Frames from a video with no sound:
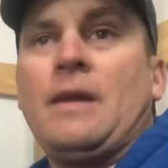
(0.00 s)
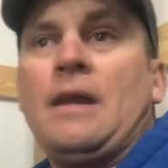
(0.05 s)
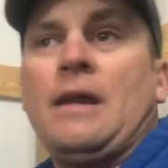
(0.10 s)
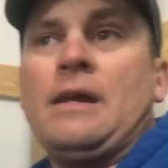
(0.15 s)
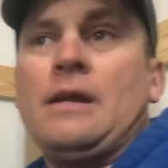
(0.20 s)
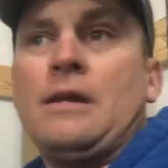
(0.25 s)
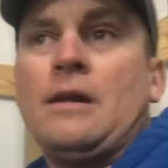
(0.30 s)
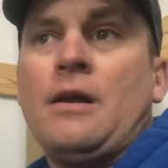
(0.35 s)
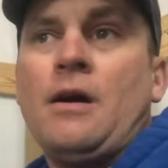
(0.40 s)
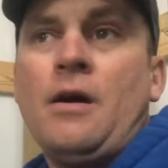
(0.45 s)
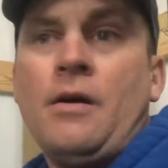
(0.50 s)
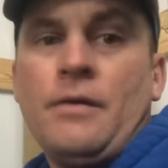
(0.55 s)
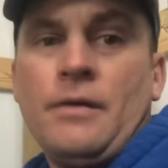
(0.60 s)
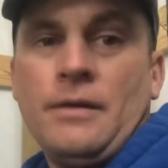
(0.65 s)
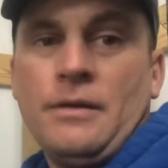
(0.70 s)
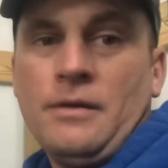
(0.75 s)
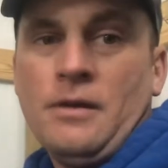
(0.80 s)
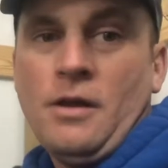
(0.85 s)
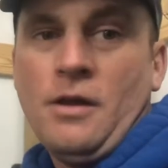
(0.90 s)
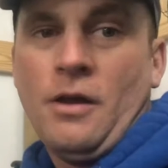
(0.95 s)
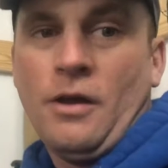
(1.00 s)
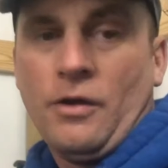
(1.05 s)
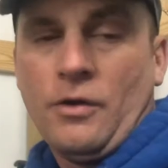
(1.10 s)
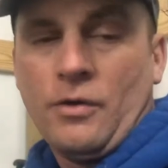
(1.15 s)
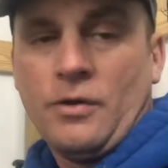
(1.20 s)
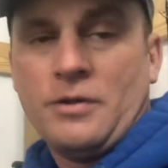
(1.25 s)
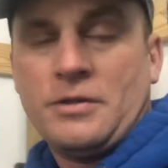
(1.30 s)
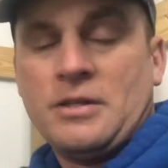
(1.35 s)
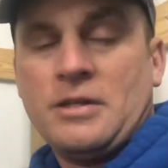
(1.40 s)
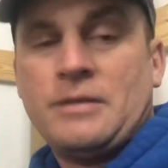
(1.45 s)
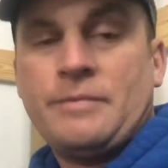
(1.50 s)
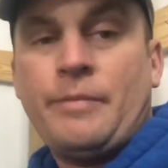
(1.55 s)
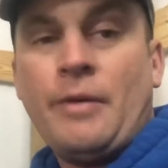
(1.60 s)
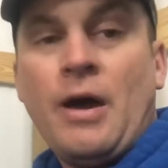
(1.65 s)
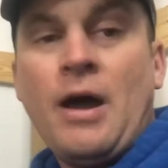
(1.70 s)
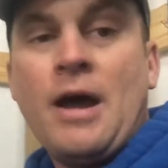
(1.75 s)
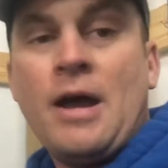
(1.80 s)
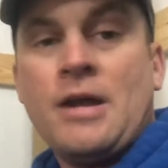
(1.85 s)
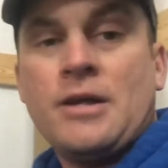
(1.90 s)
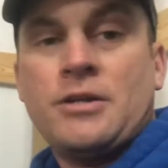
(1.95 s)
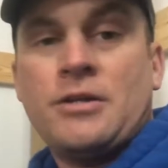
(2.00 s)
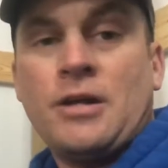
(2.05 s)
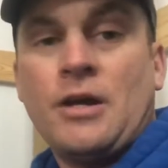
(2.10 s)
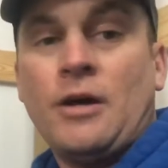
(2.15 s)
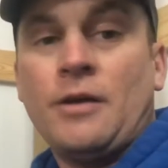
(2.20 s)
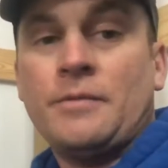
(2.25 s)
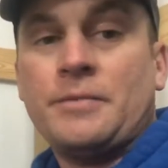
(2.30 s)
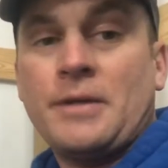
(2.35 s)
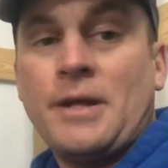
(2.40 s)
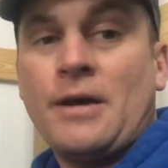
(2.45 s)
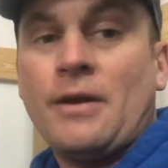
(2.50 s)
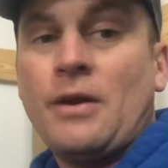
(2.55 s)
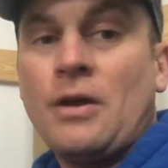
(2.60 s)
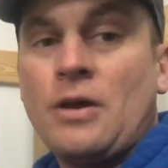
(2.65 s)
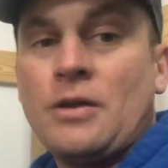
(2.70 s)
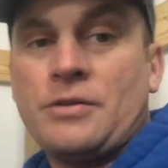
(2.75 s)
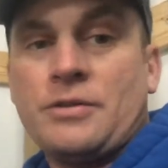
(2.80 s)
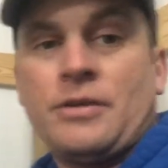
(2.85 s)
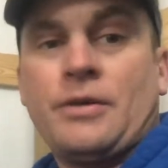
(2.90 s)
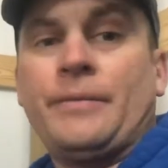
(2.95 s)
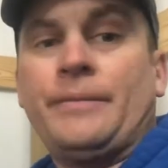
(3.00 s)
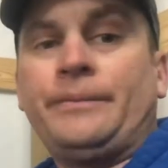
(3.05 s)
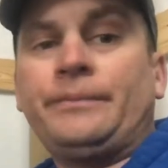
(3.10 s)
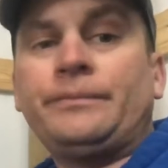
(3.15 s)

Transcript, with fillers: you know, and of course the splash helps out also.